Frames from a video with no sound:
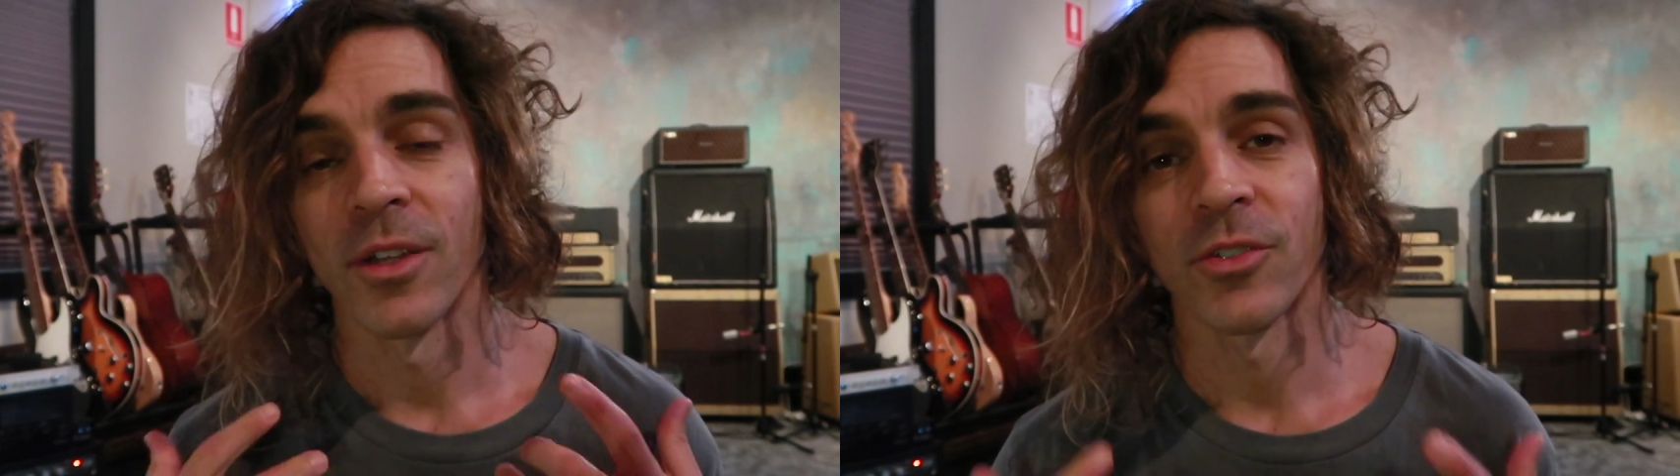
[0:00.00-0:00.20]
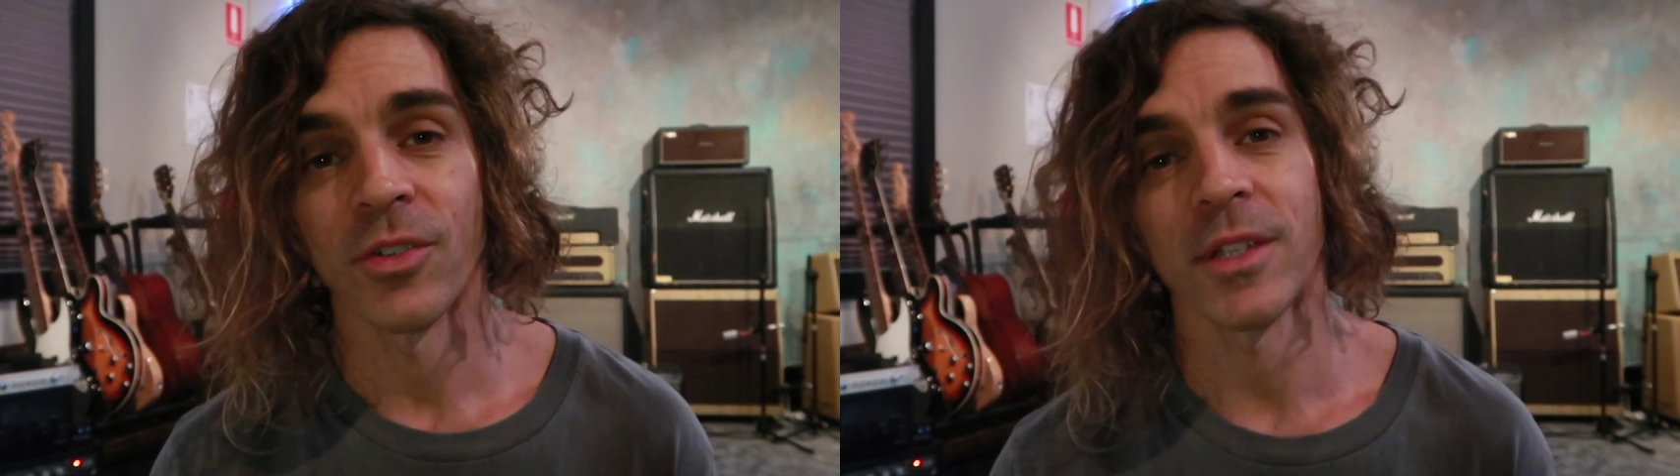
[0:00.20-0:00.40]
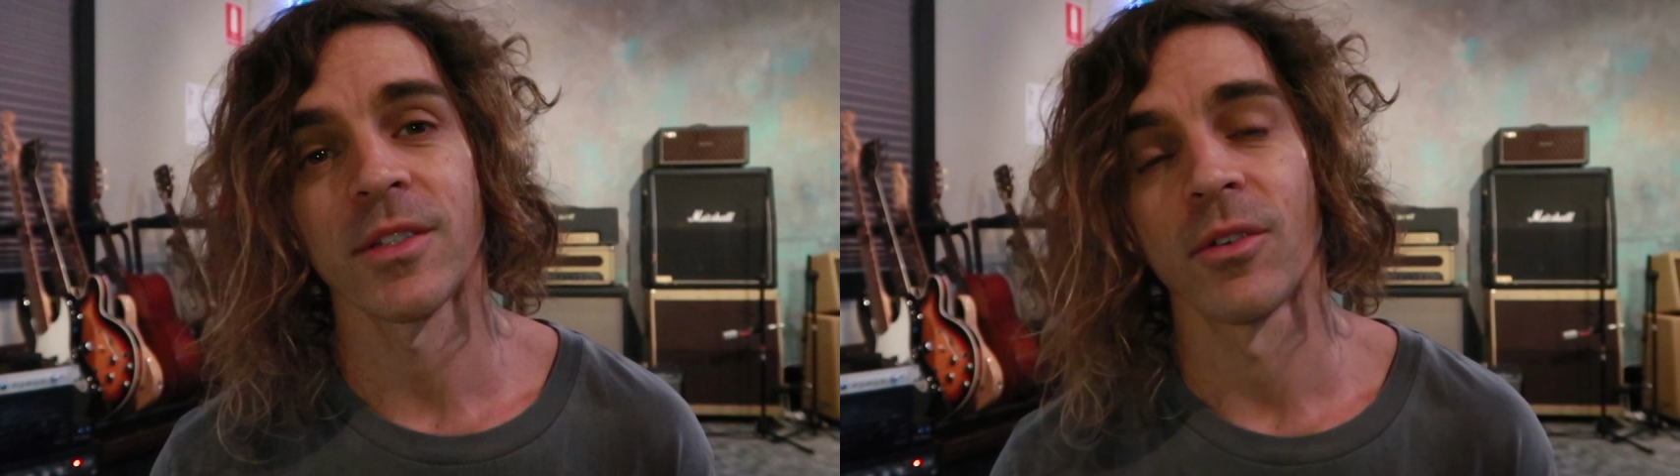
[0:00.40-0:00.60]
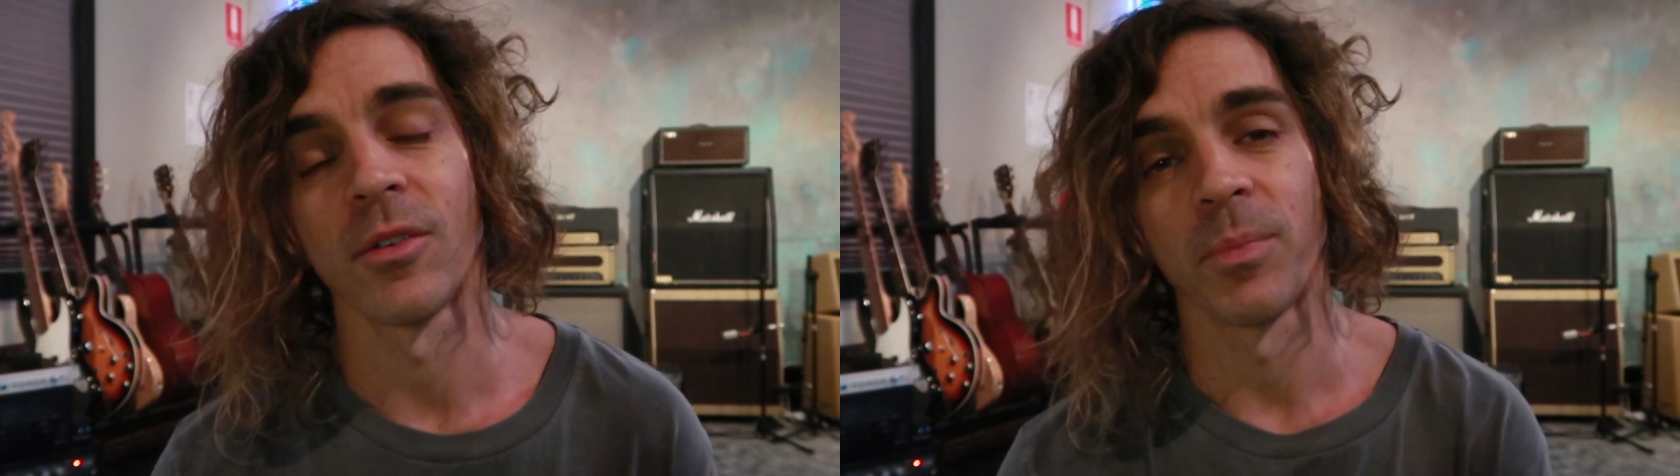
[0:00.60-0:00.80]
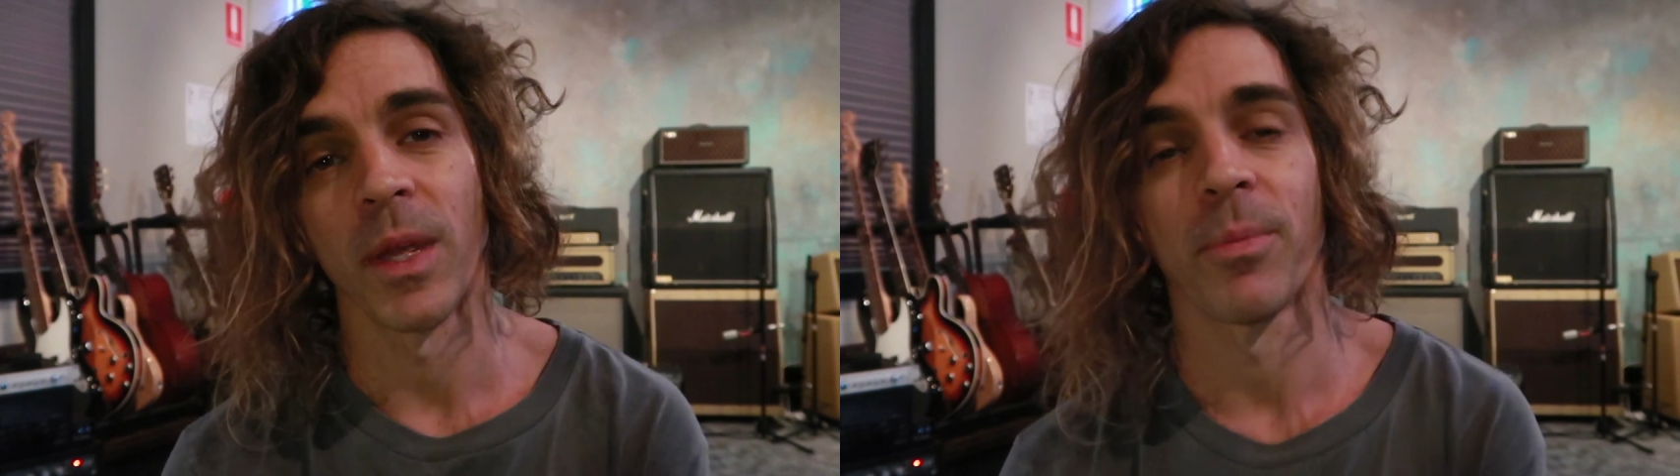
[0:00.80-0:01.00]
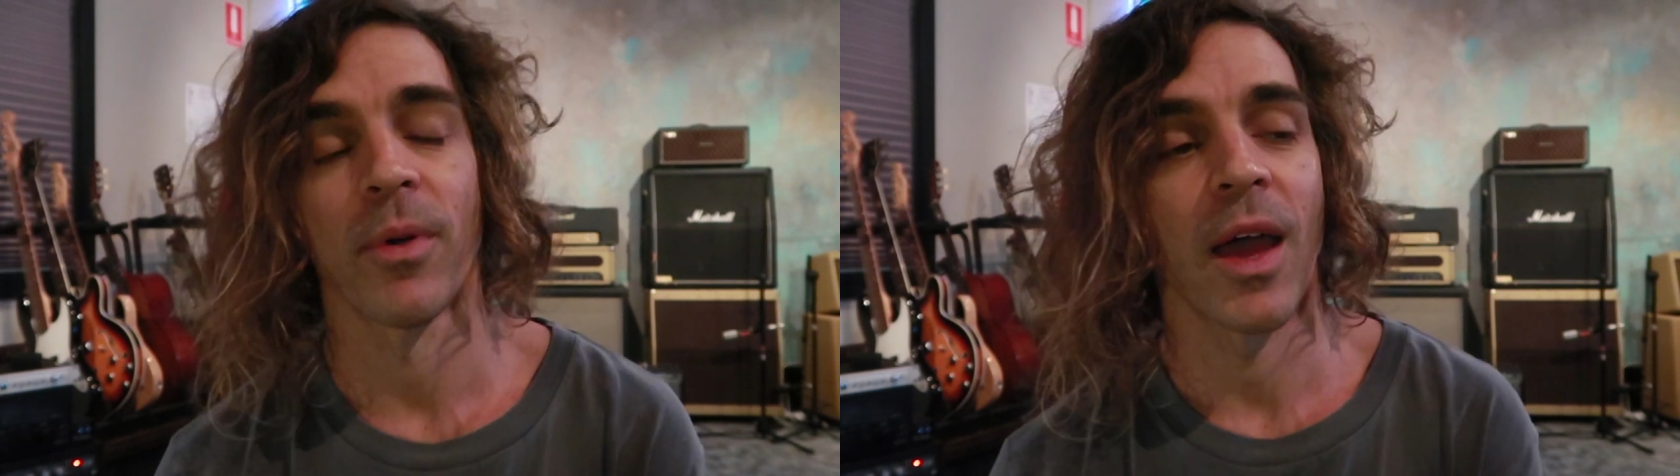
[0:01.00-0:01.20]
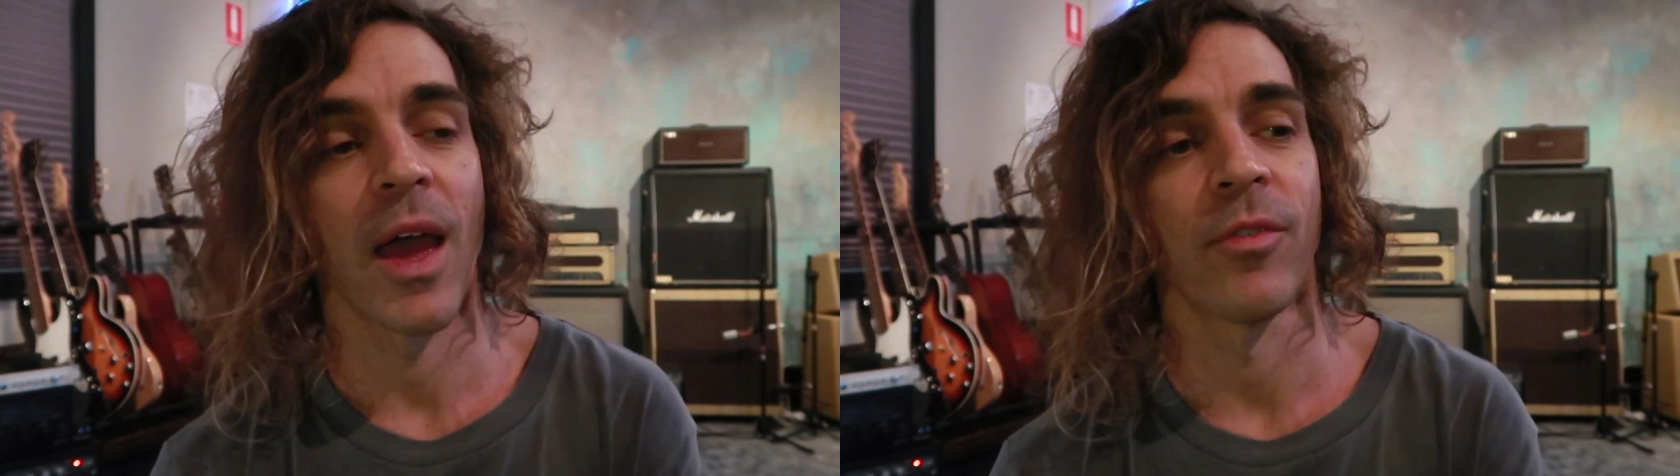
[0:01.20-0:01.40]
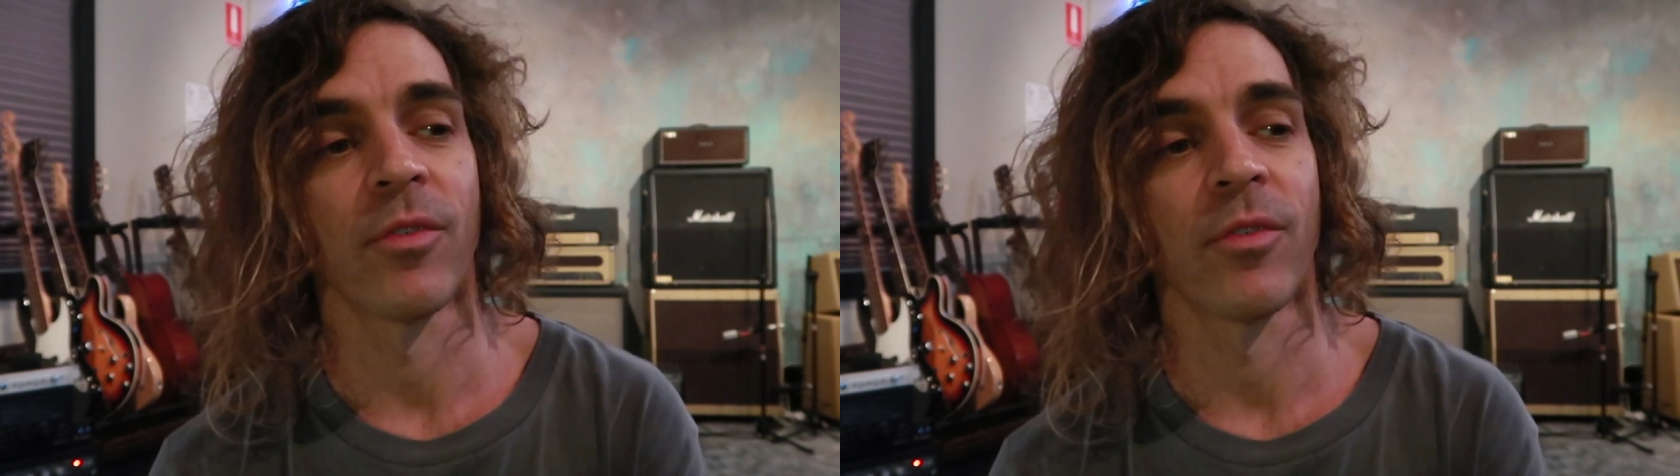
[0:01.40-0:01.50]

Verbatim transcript: trust the good people I have